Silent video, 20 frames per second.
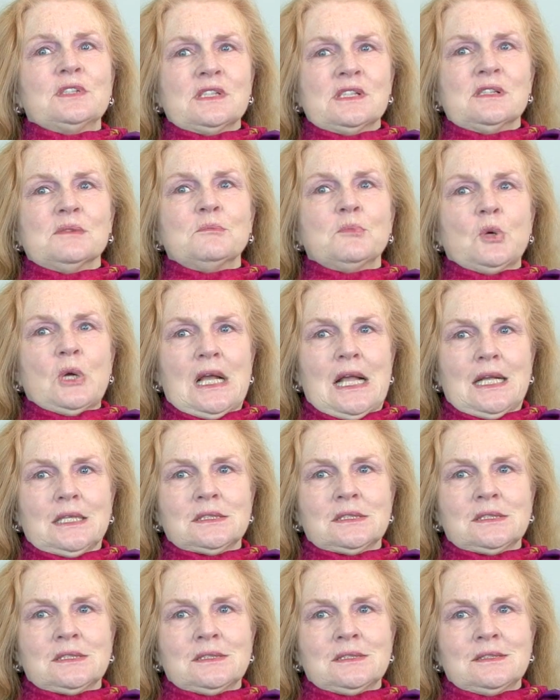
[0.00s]
to the
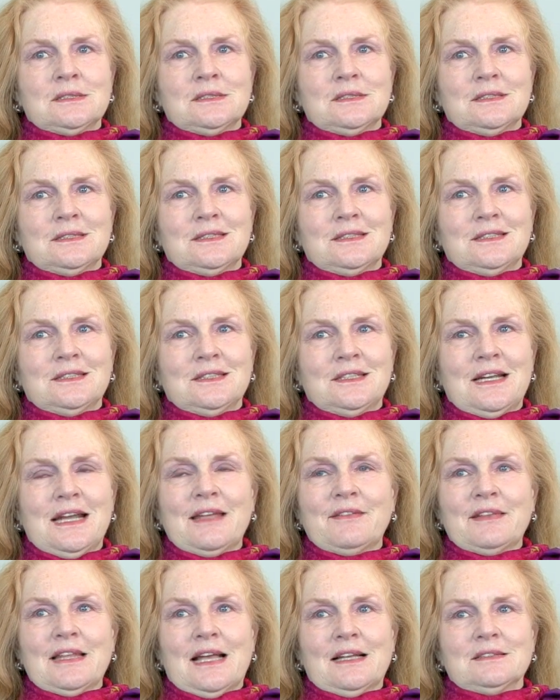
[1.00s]
press
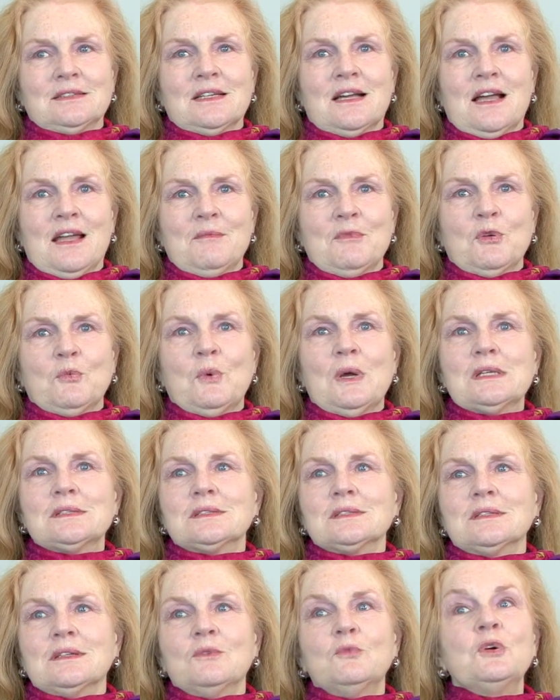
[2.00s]
at that time. It
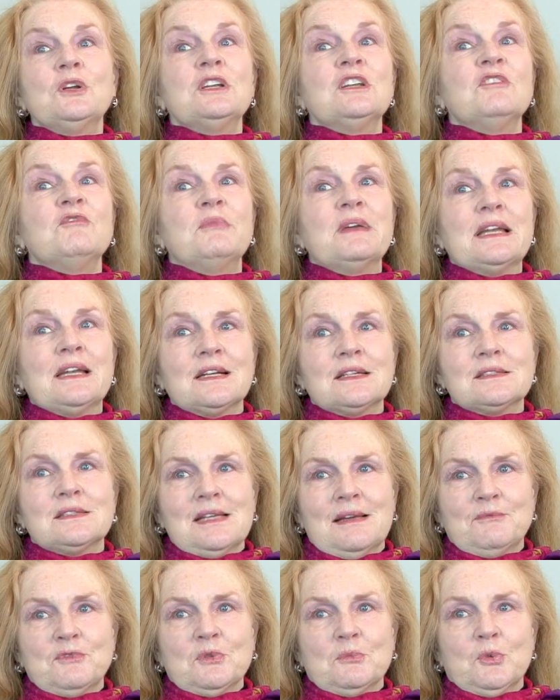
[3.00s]
wouldn't have been
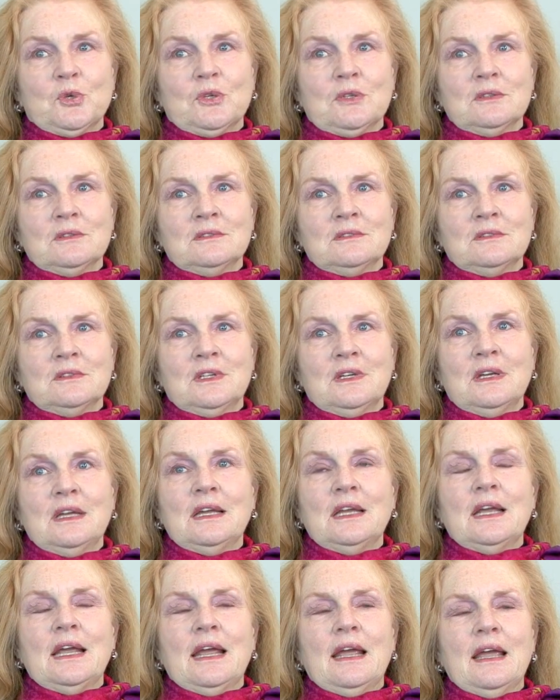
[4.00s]
acceptable.
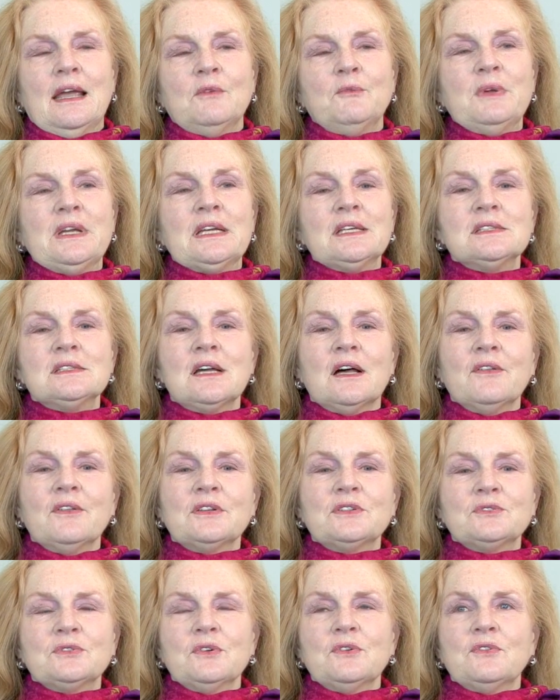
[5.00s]
And we can tell
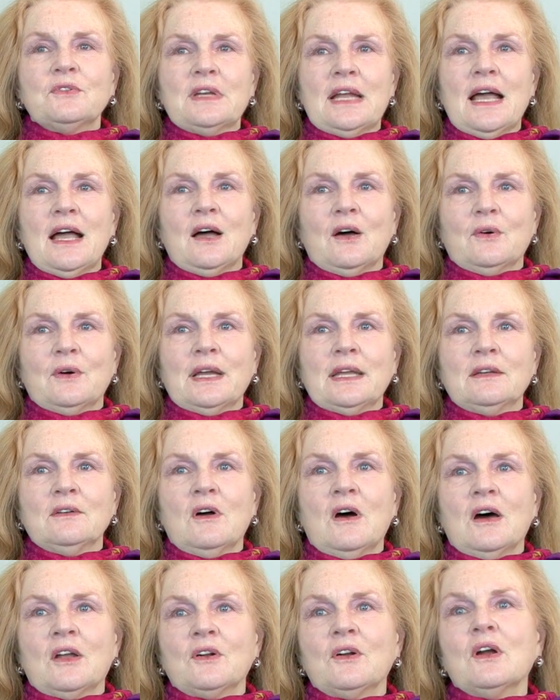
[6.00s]
the truth now and
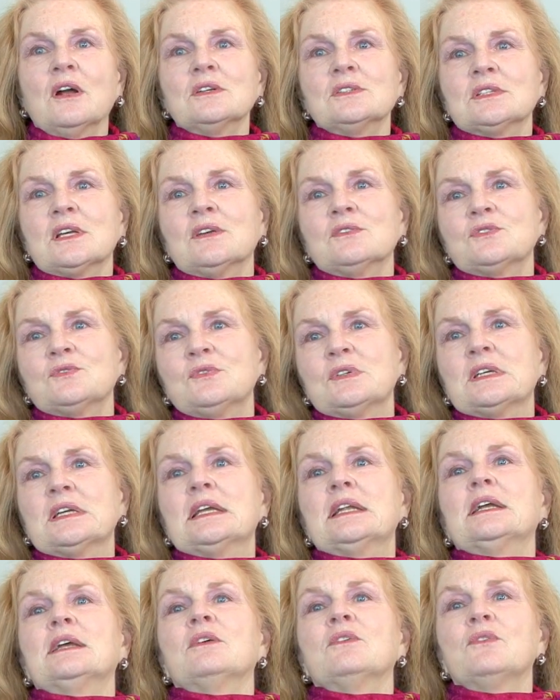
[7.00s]
honor ourselves for
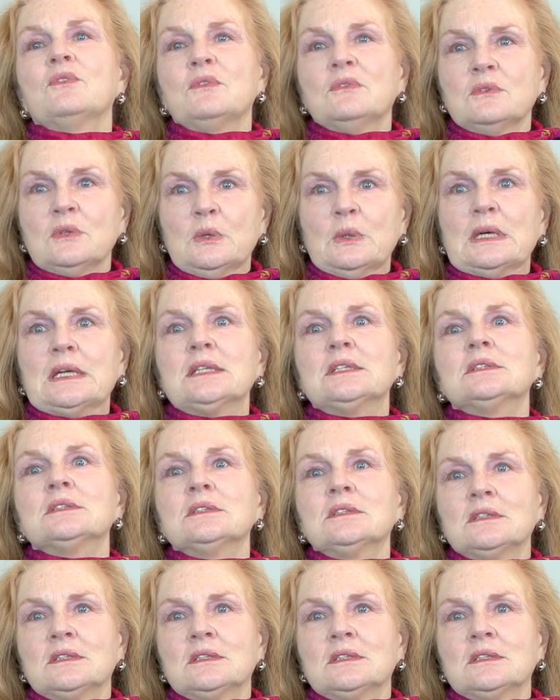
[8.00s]
getting through it.